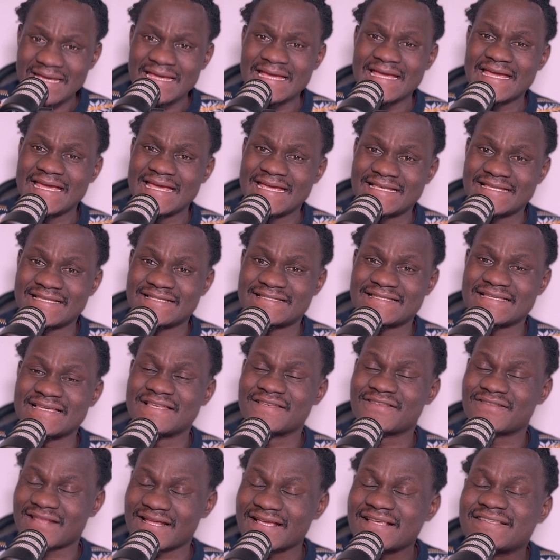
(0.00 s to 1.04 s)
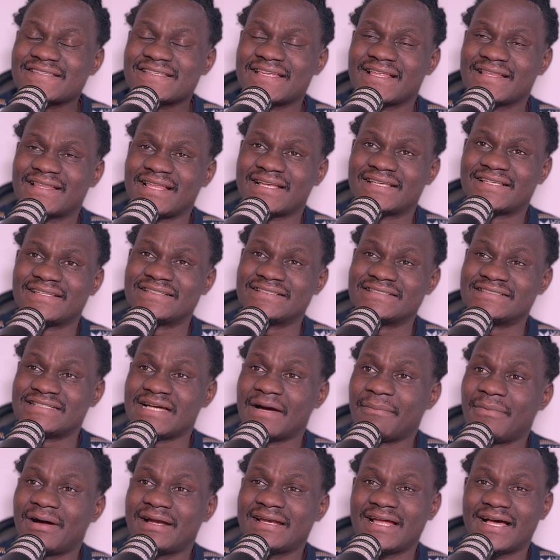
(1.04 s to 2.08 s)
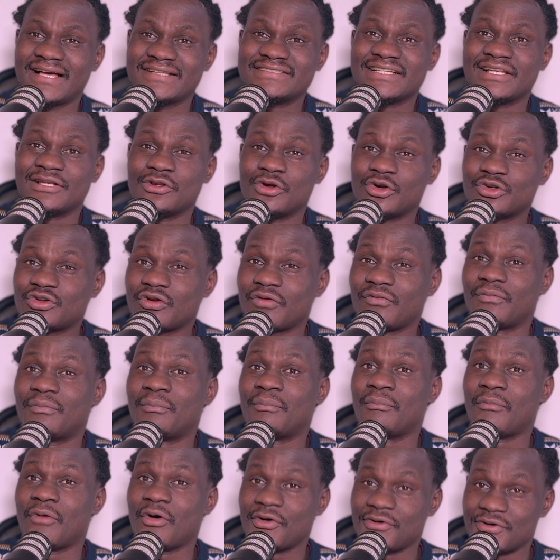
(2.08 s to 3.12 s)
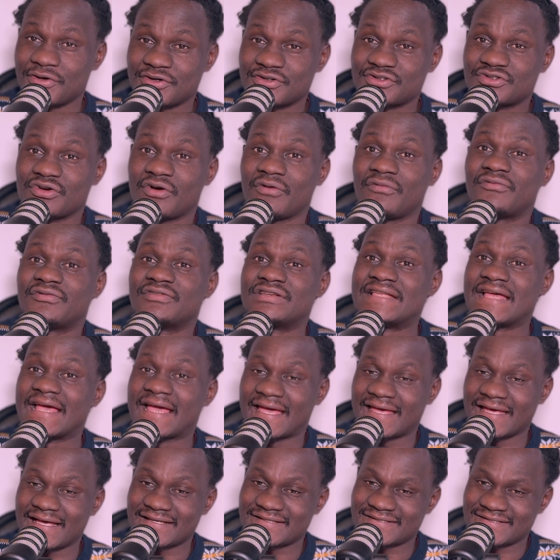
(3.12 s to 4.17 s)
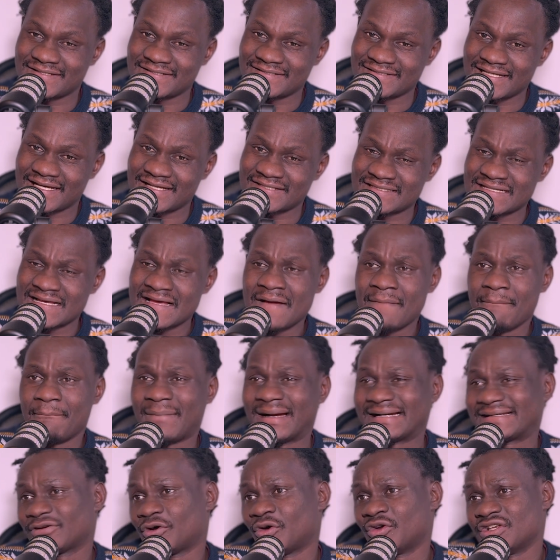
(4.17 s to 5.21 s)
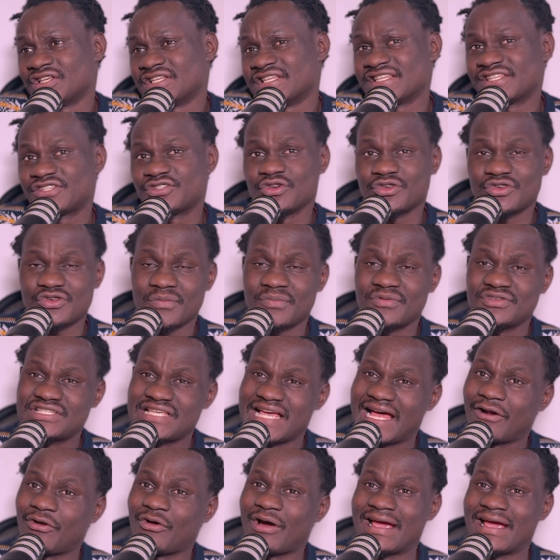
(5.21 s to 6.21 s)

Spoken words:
it is interesting that Germany has a lot of models of daycare centers, but on this YouTube channel, I